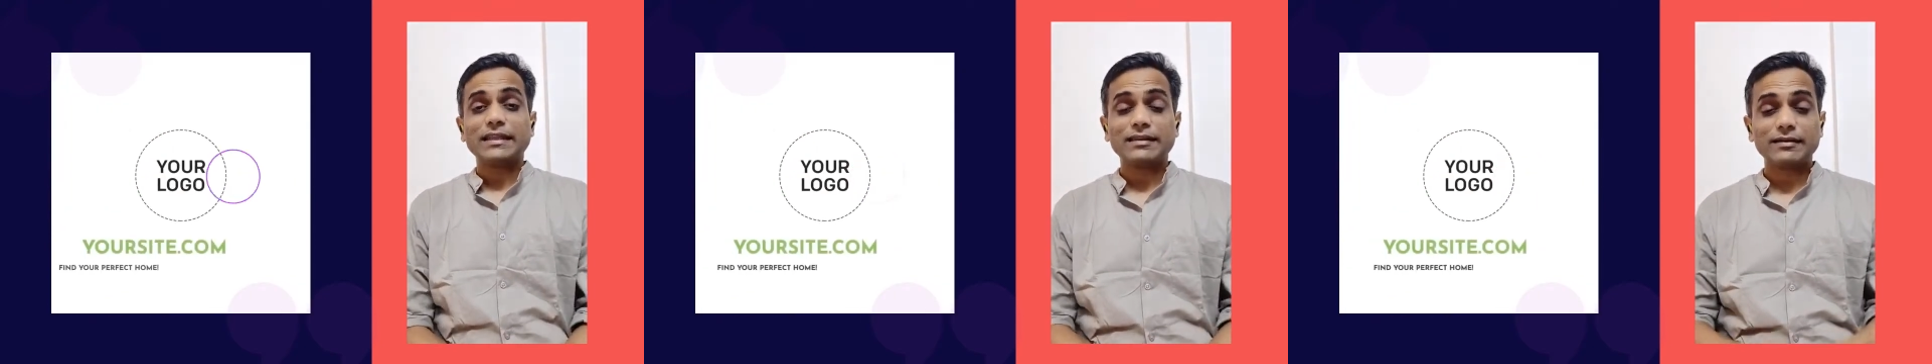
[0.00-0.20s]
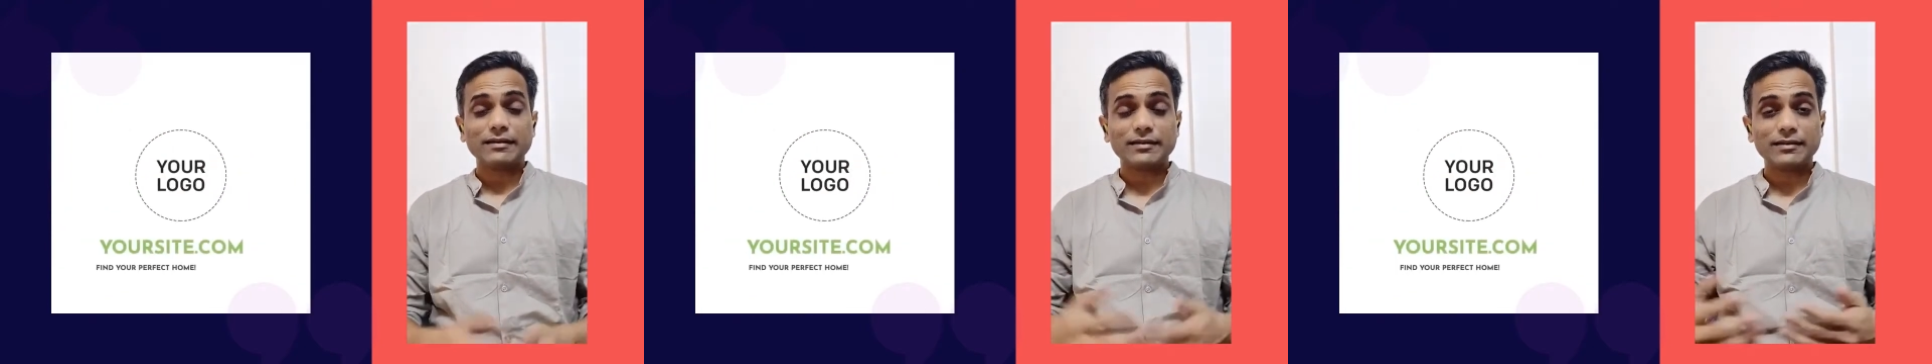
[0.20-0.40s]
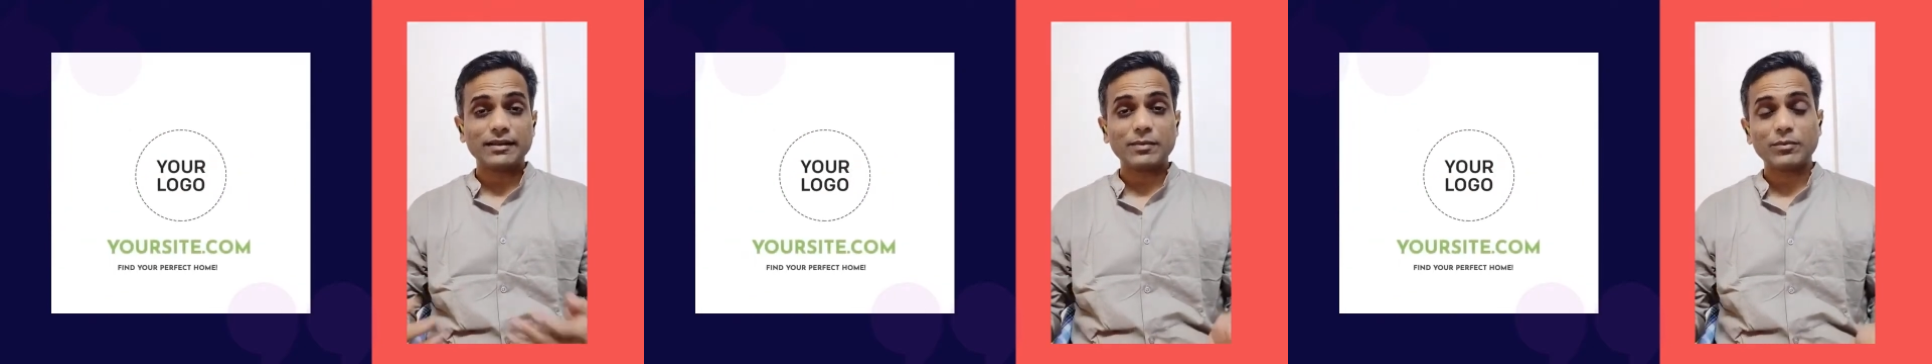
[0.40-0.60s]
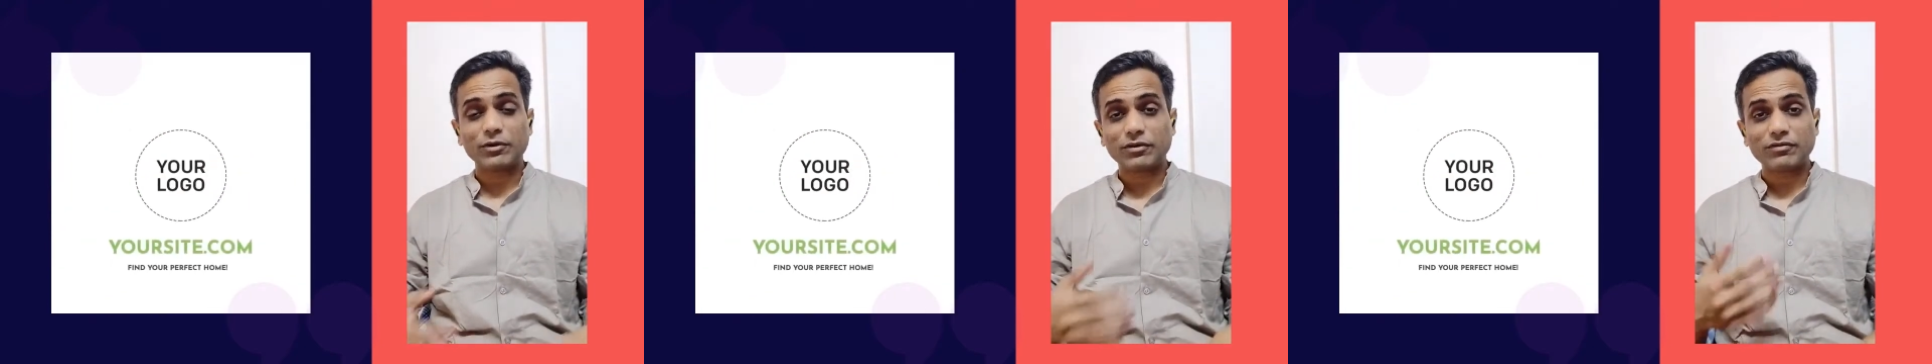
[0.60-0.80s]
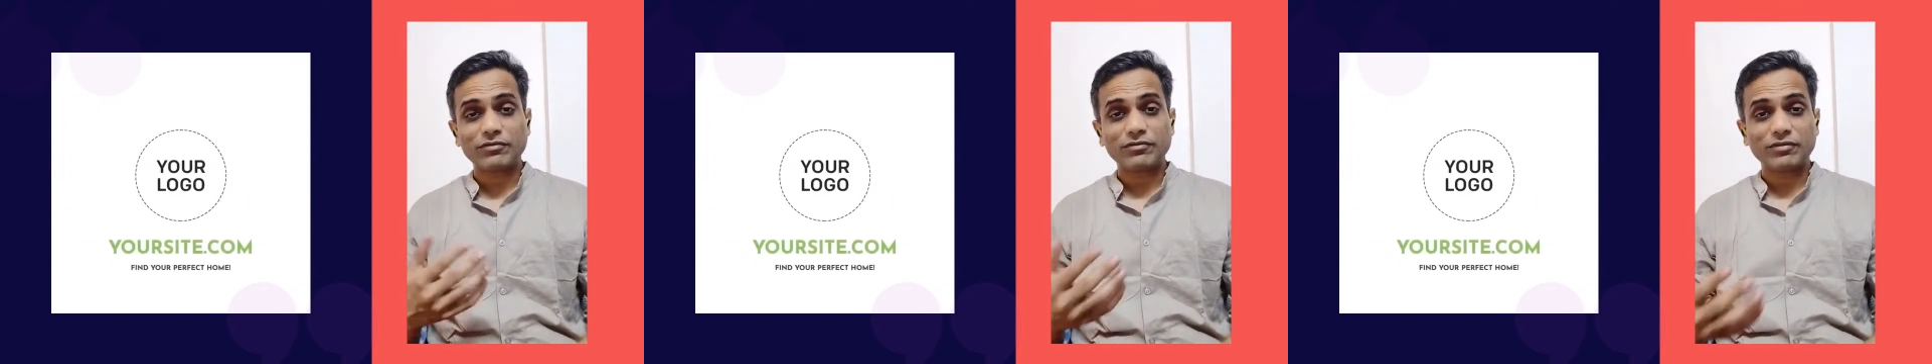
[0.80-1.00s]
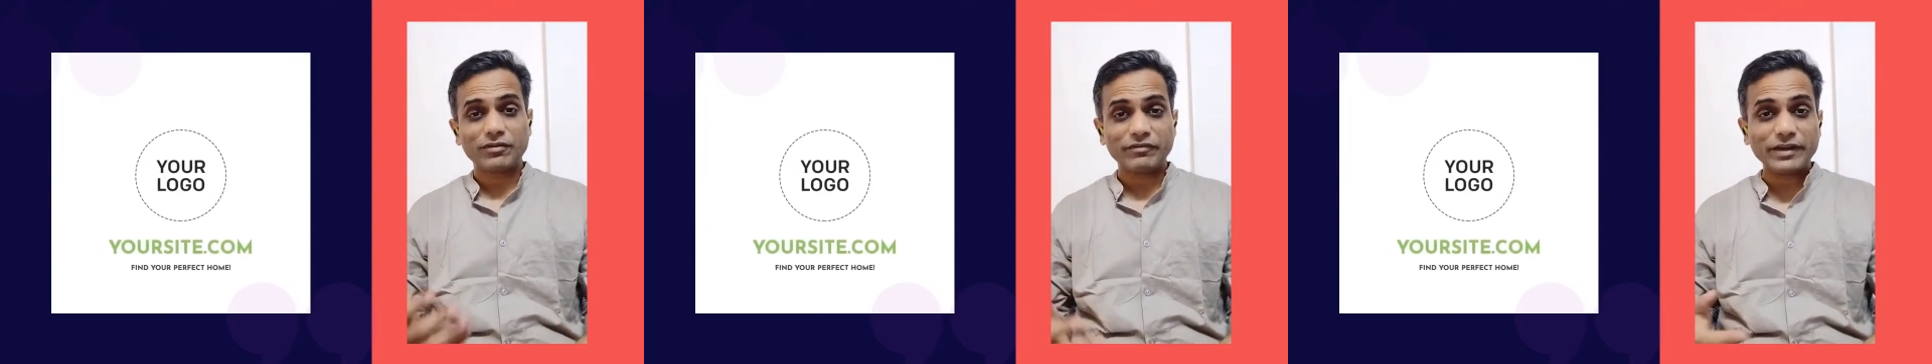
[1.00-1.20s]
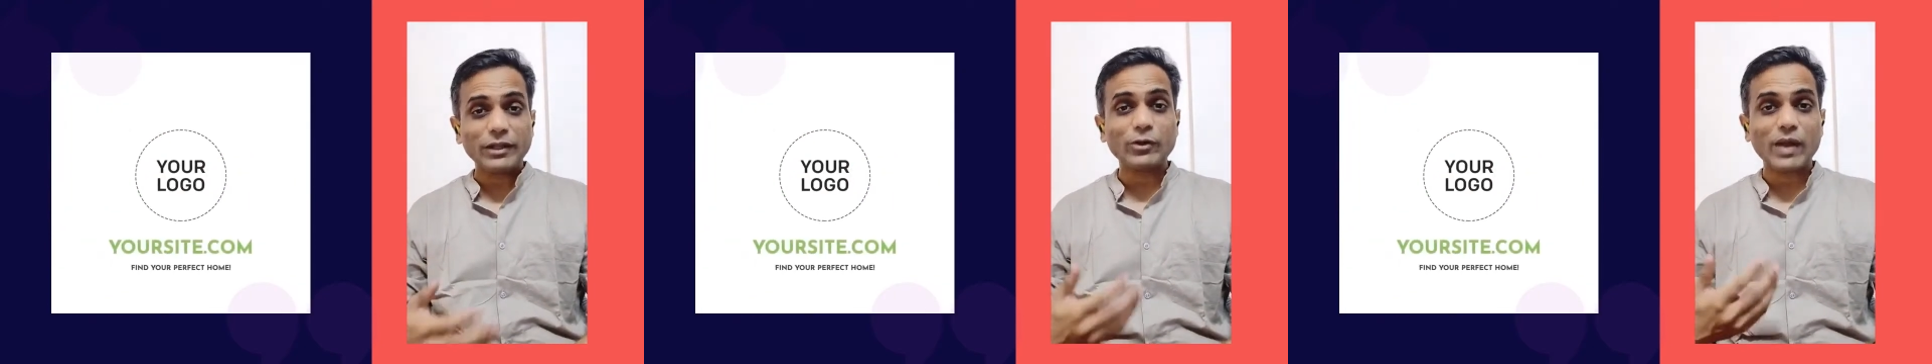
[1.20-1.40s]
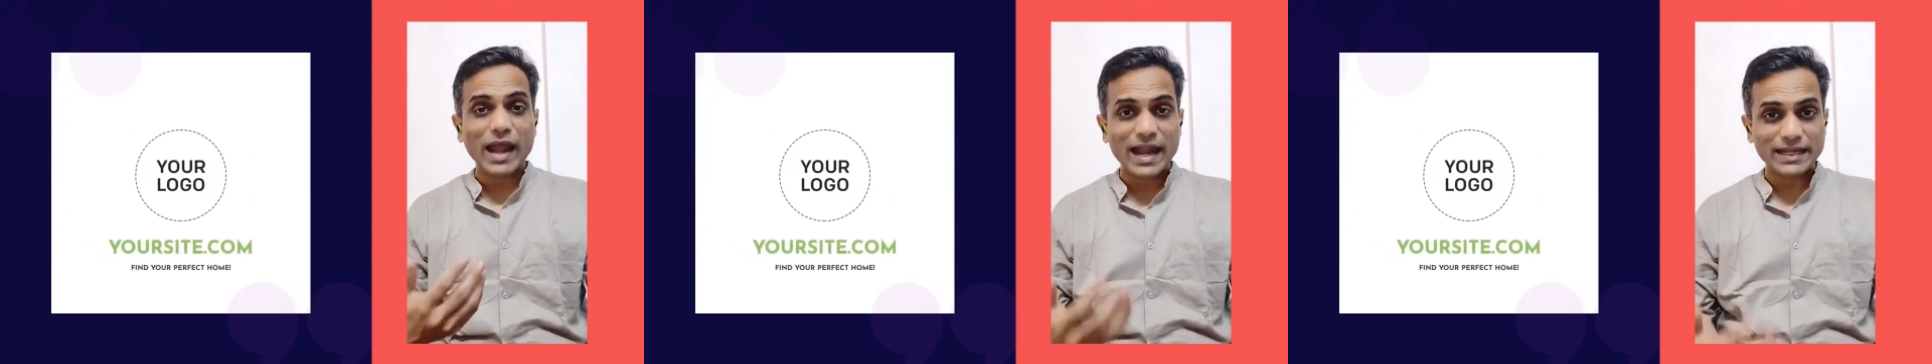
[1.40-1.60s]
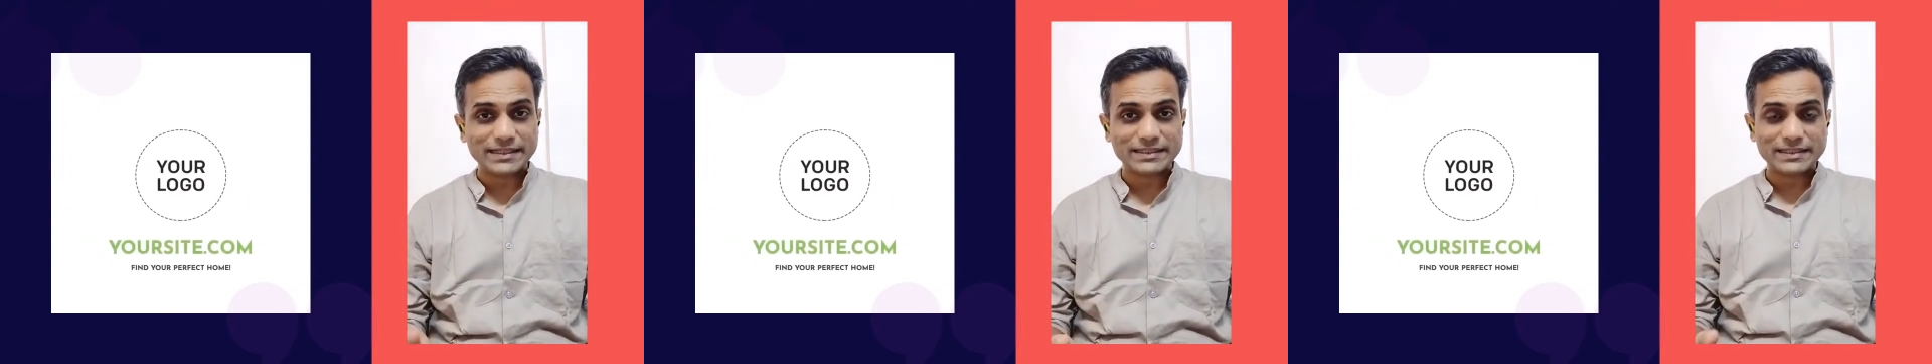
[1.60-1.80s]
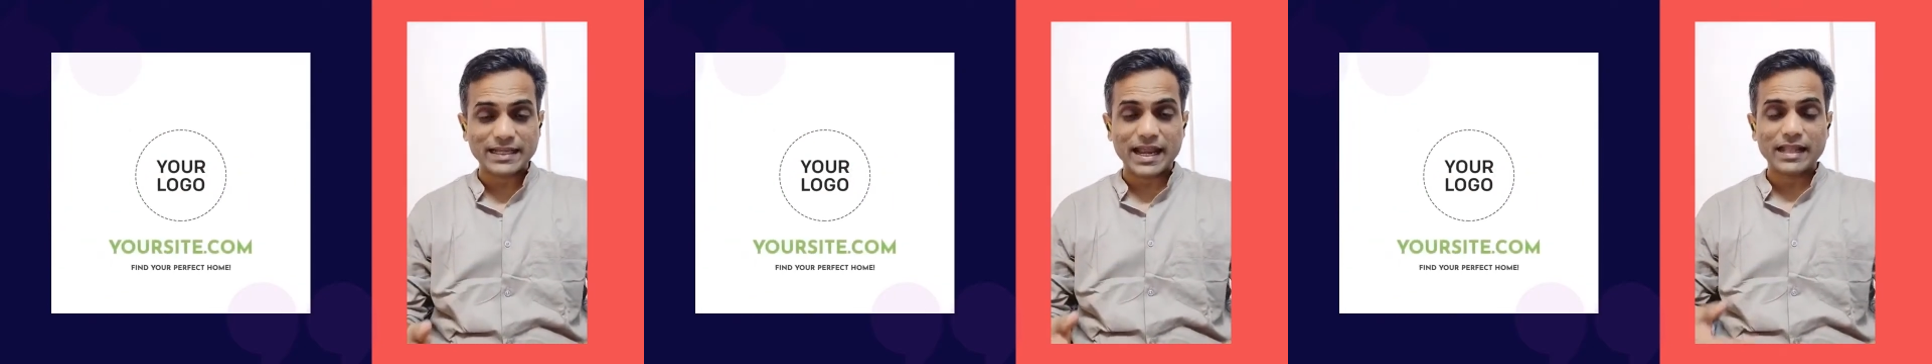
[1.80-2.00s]
the number of video
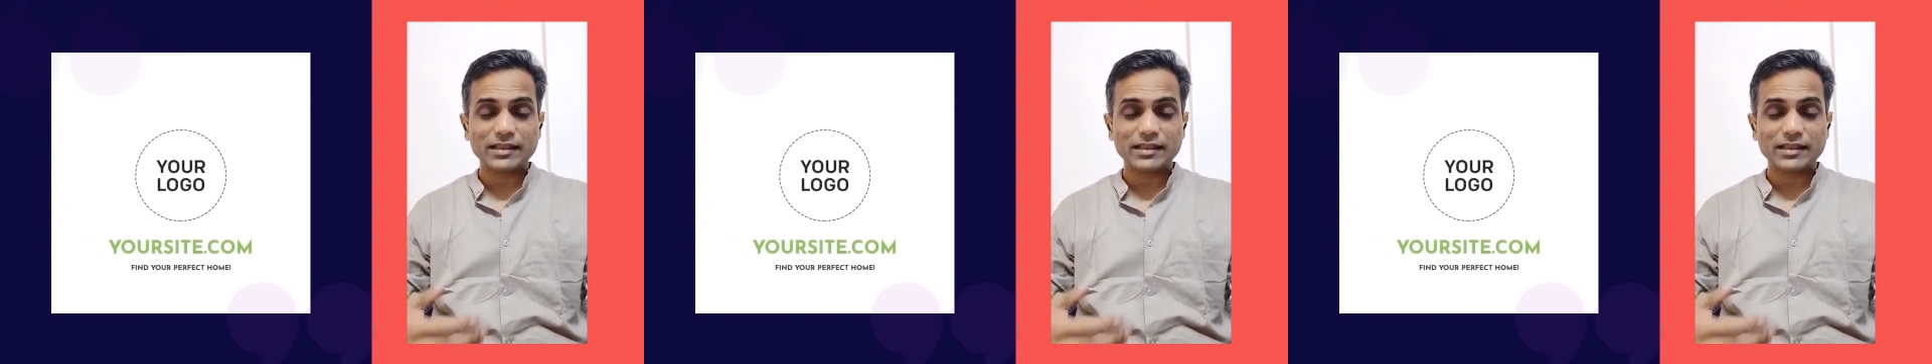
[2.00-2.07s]
ads